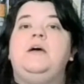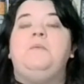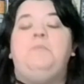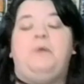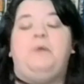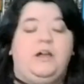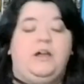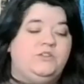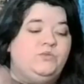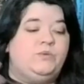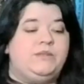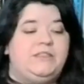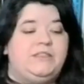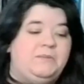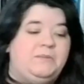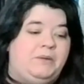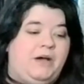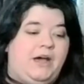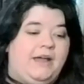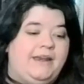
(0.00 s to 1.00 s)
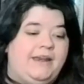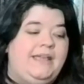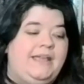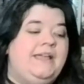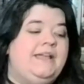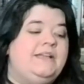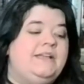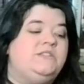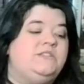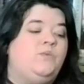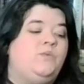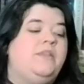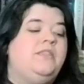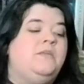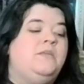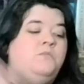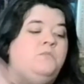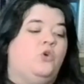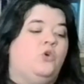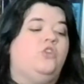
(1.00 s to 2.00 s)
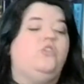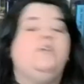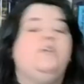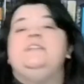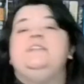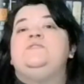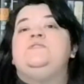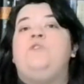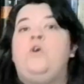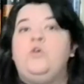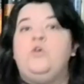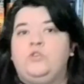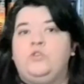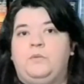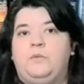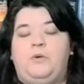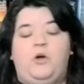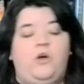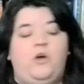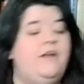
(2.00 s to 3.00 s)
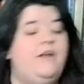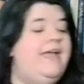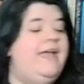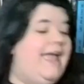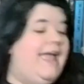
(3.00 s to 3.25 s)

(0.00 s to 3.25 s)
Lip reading: a bond with the body is when the mortal is vulnerable,